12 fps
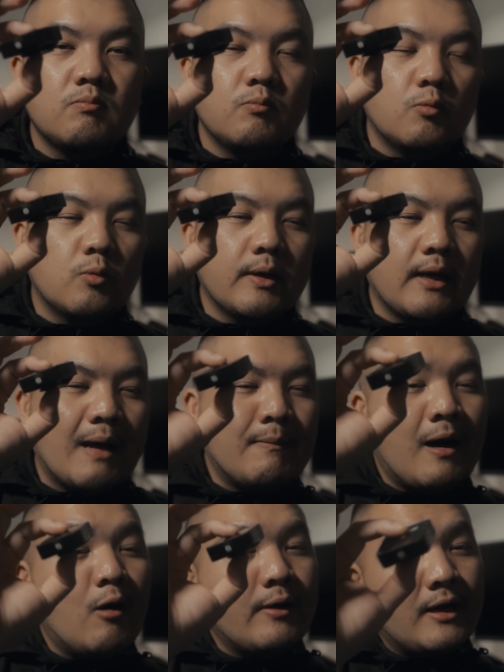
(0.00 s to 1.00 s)
when I'm
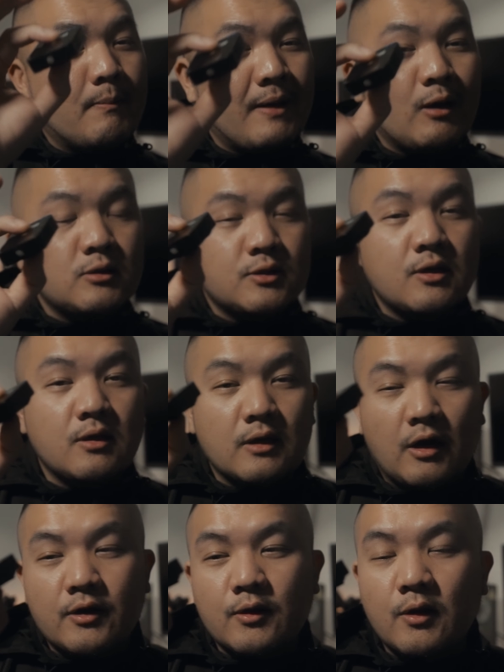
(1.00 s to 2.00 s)
out and about
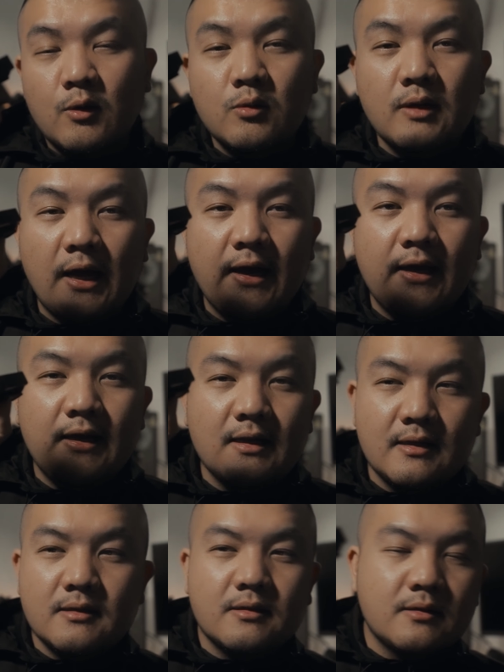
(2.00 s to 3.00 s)
on the go, I
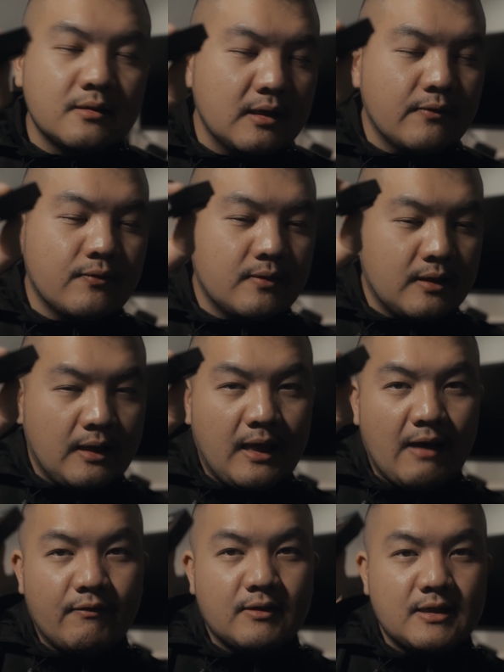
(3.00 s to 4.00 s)
love
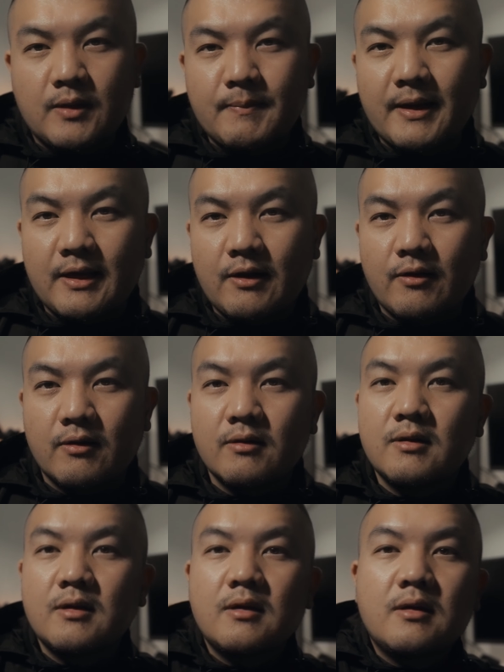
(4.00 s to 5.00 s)
having this in my gear
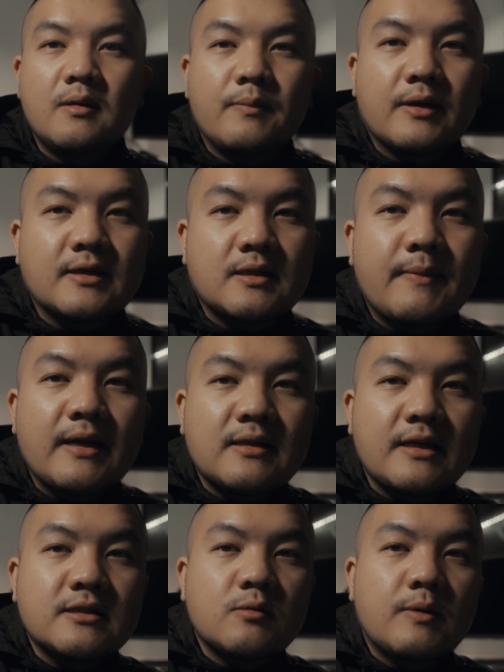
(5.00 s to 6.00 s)
because it makes
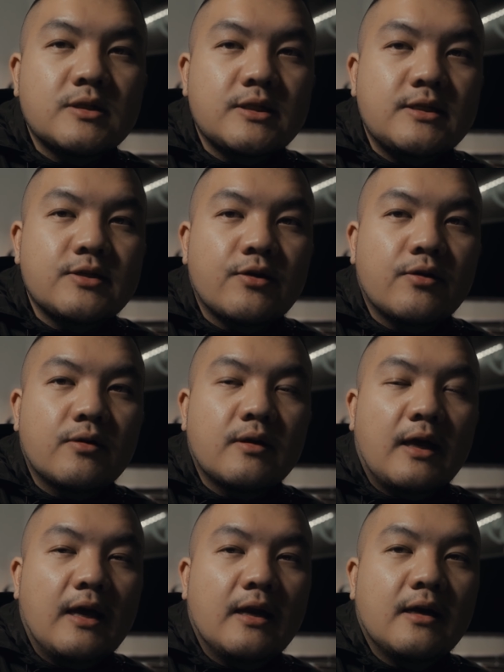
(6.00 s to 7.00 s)
things so much easier
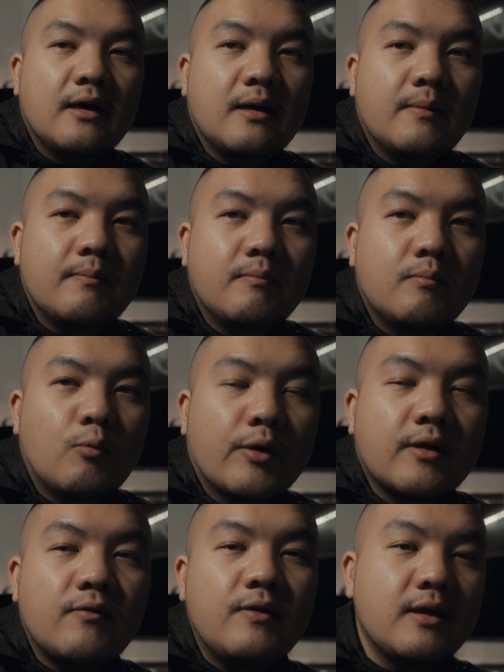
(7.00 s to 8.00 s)
and more
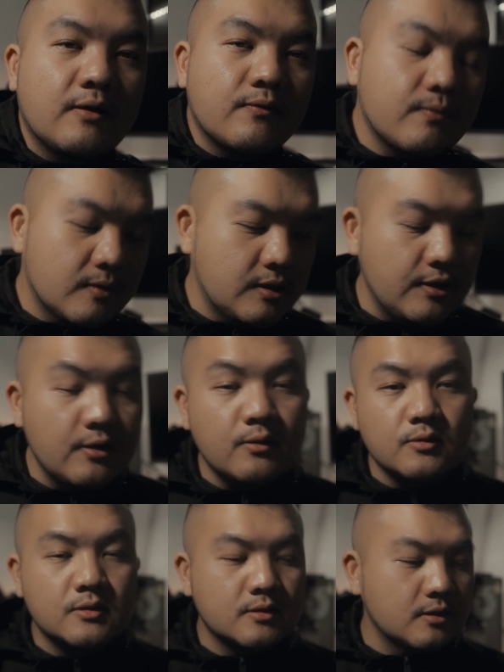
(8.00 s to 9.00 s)
convenient to
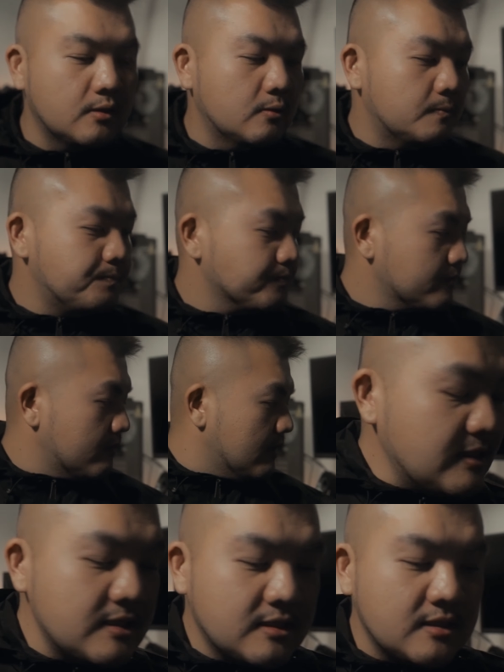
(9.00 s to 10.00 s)
use. So
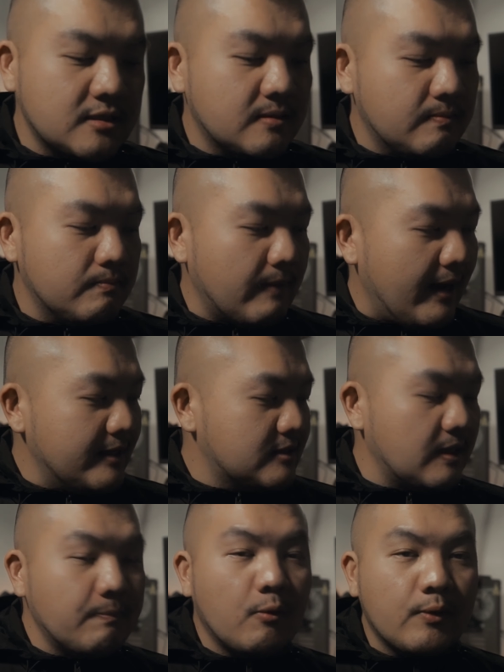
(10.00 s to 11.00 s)
this is just my
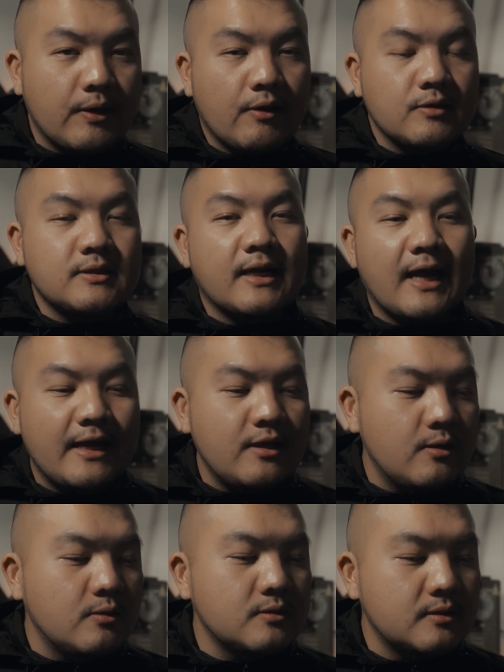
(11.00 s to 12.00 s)
simple gear that I
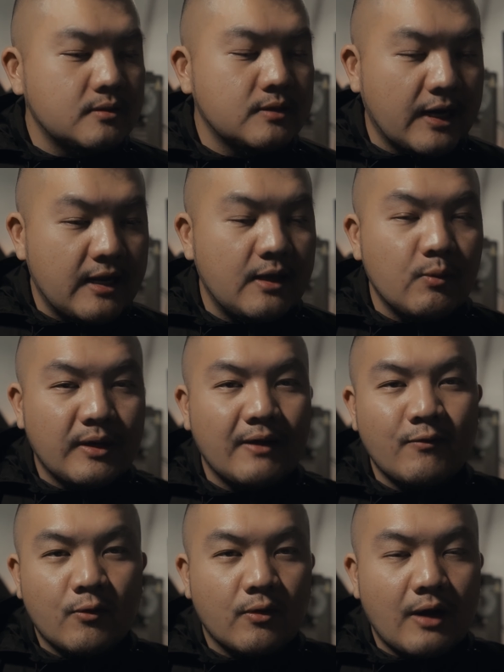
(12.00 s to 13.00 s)
use daily
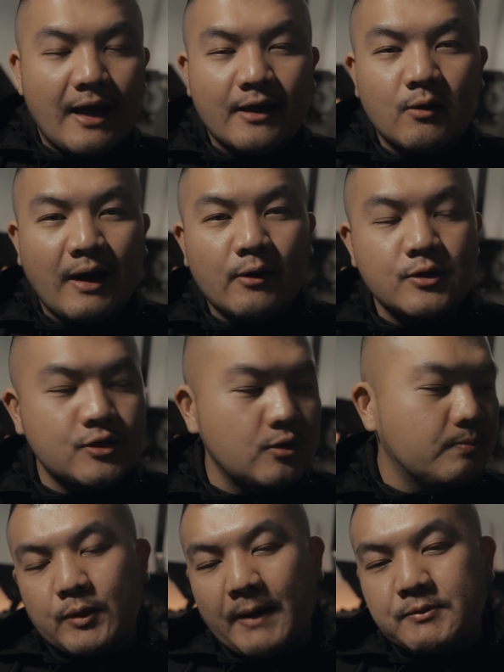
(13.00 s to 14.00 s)
whenever I go out to
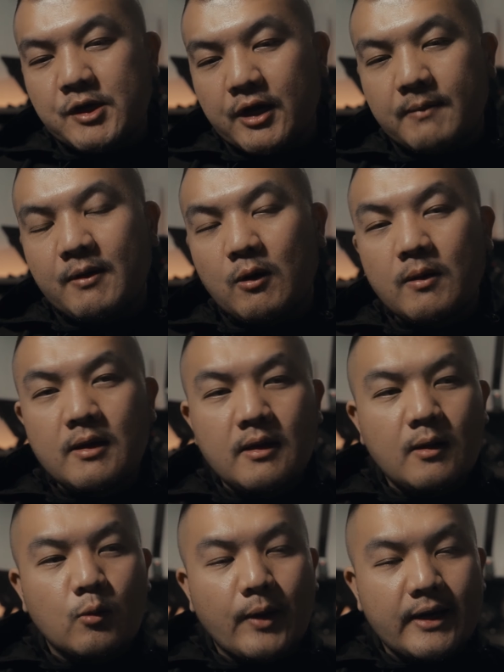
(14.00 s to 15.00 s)
shoot. When I'm talking about
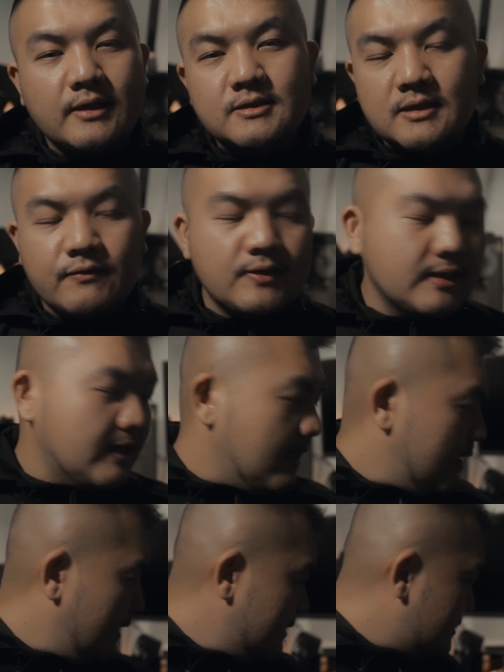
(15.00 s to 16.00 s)
wedding stuff like that,
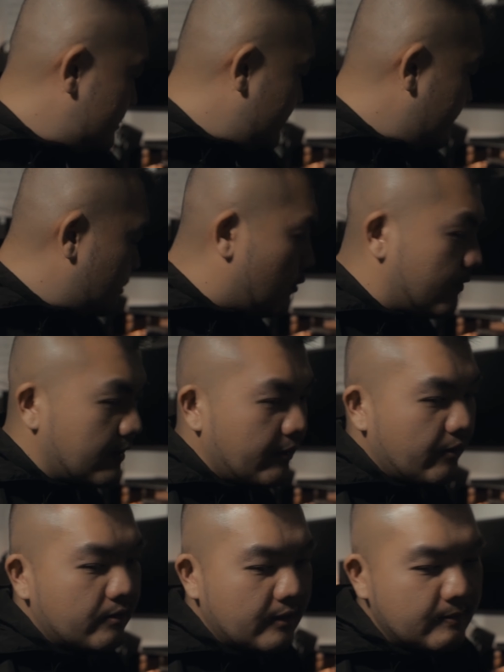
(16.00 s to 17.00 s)
it's over
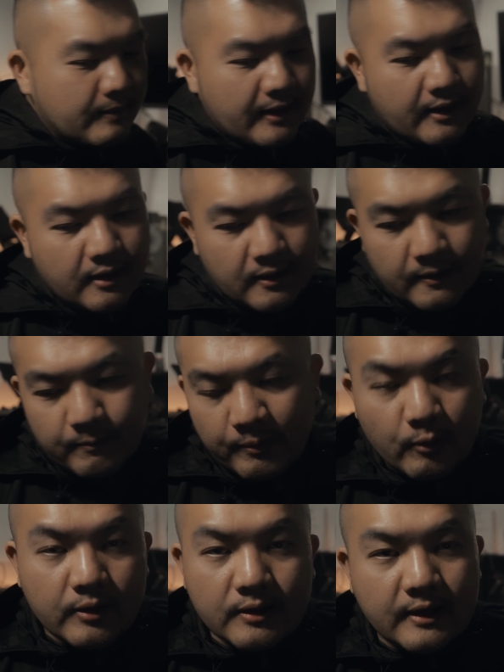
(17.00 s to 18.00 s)
here in my
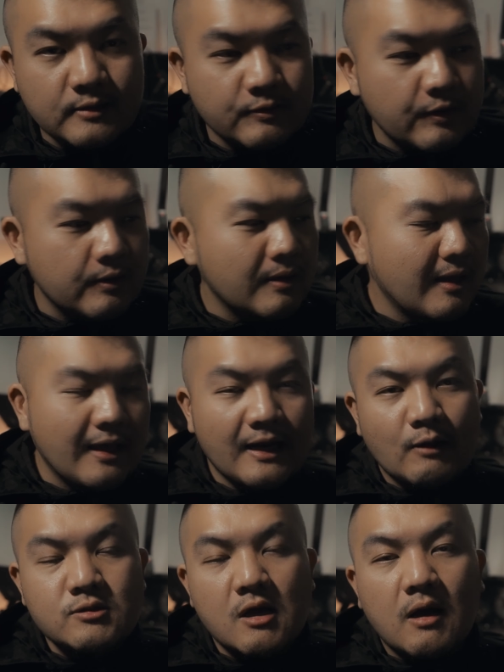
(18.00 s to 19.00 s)
token case over here, and
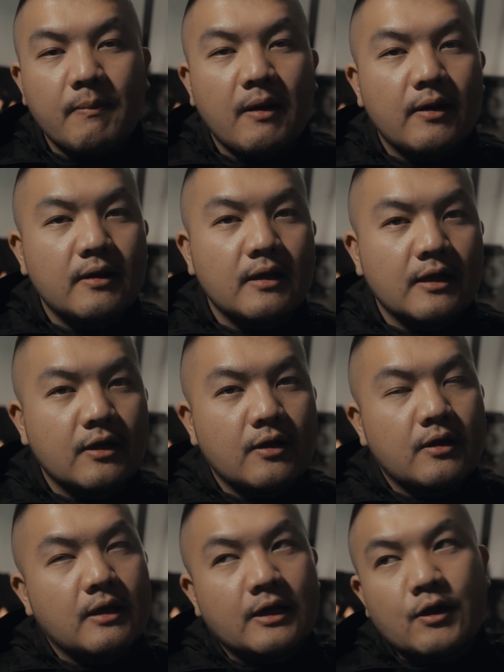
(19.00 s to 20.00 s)
I'll talk about it in
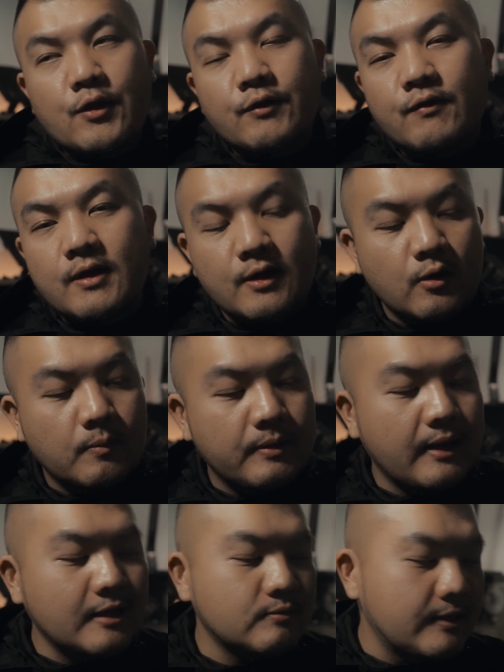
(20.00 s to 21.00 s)
another video.
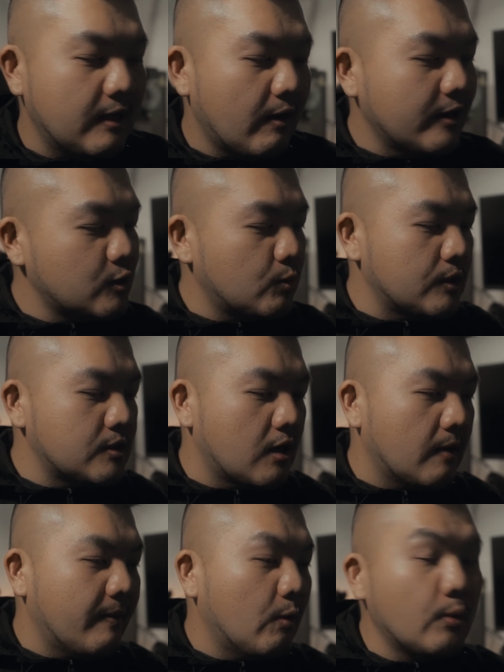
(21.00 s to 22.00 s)
But as right now, I just want to talk
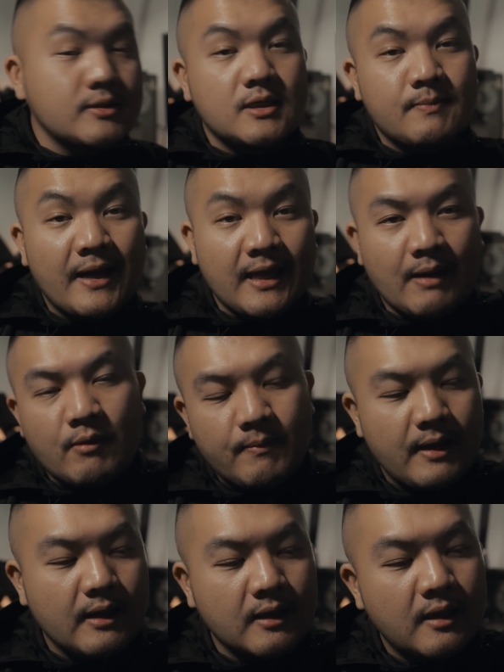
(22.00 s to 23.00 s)
about what's in my camera
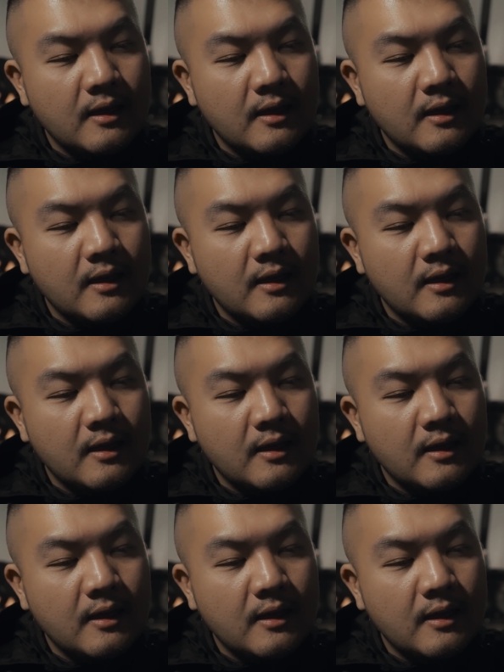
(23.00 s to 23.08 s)
bag